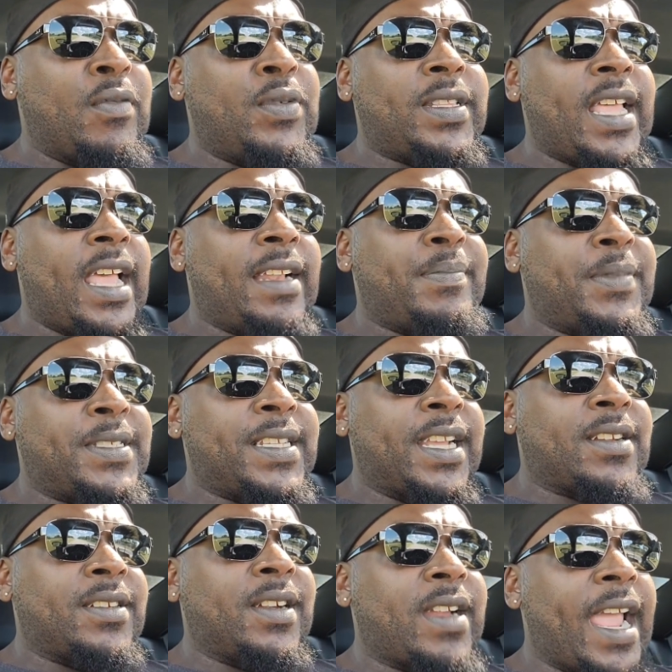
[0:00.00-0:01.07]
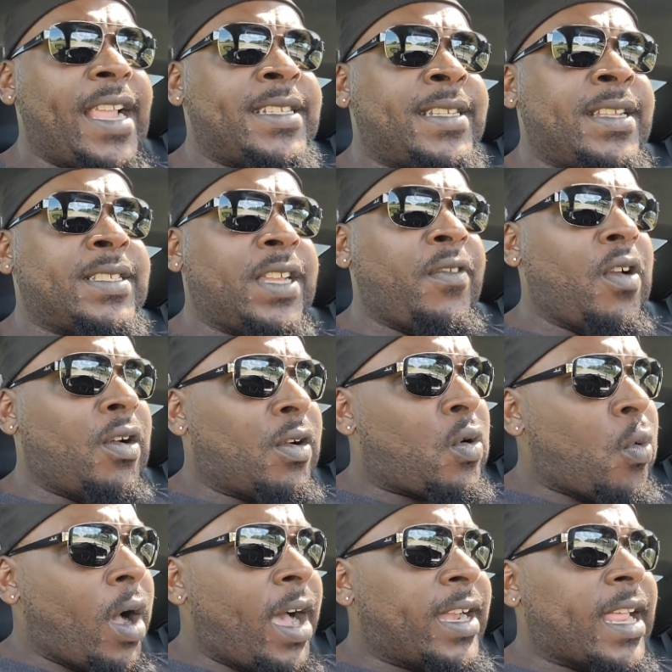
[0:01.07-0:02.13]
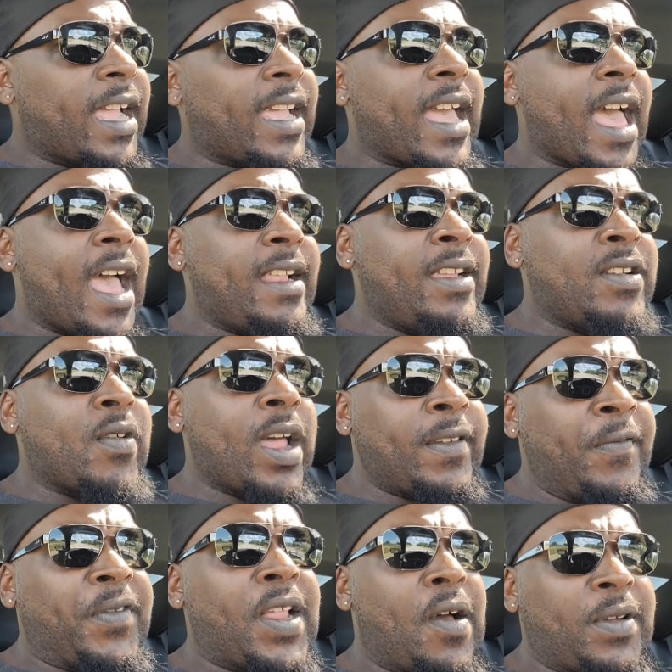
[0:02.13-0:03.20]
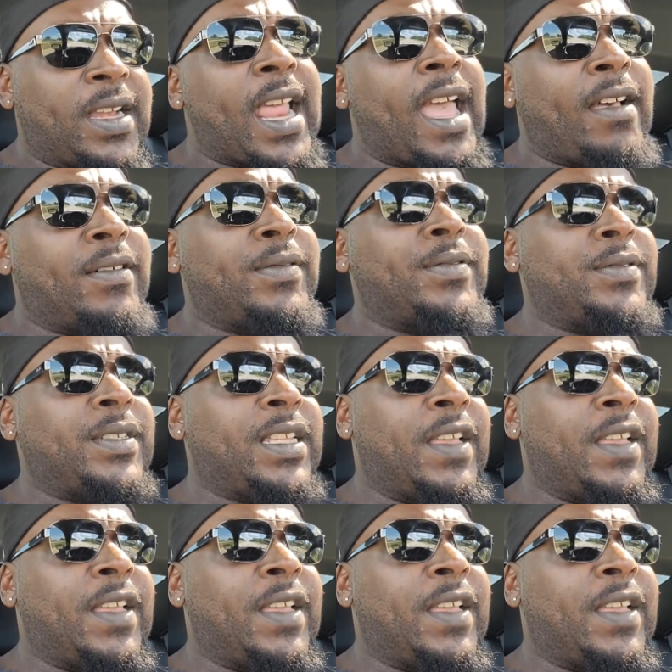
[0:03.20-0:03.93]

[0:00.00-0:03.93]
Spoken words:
with that particular HD0 quad I got, I've flown it out,